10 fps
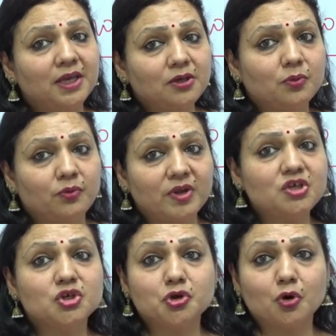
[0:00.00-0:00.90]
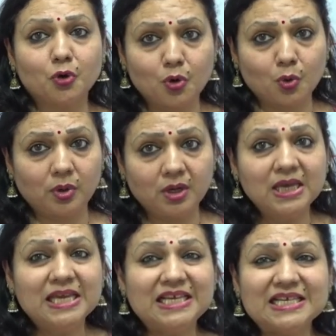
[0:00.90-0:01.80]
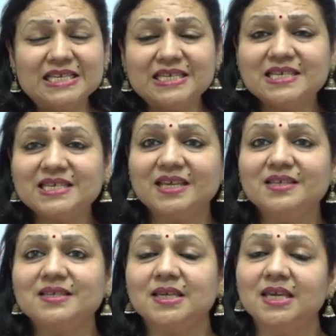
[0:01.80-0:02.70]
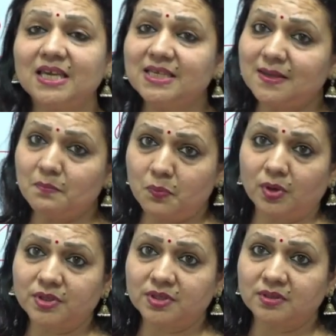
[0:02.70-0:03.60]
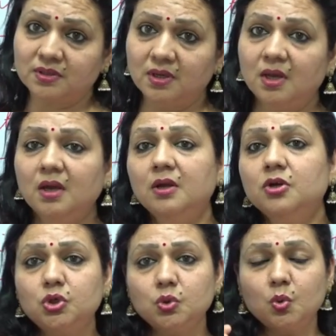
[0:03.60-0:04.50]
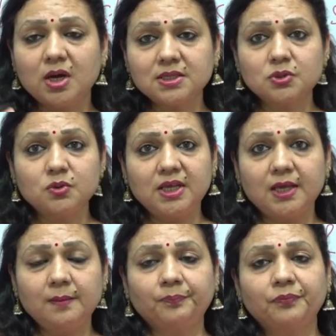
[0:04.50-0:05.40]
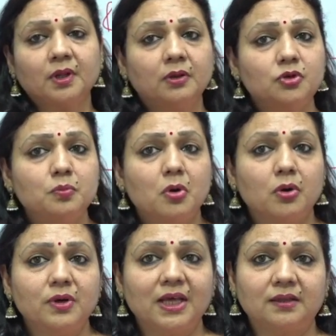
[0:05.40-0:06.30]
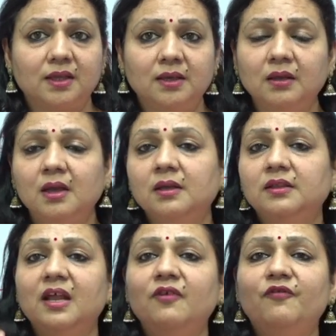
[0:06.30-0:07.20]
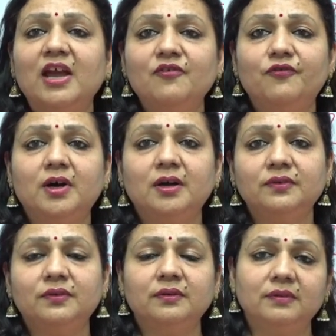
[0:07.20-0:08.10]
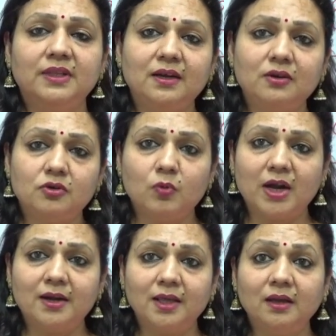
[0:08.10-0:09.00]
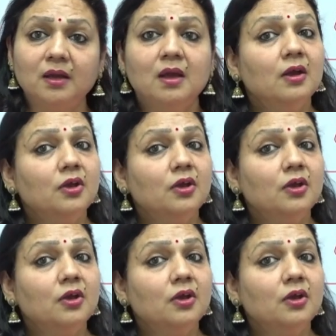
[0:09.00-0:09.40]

make you reach your goal. Consistency is important. 2 hours today, tomorrow nothing, then 5 hours, then one day.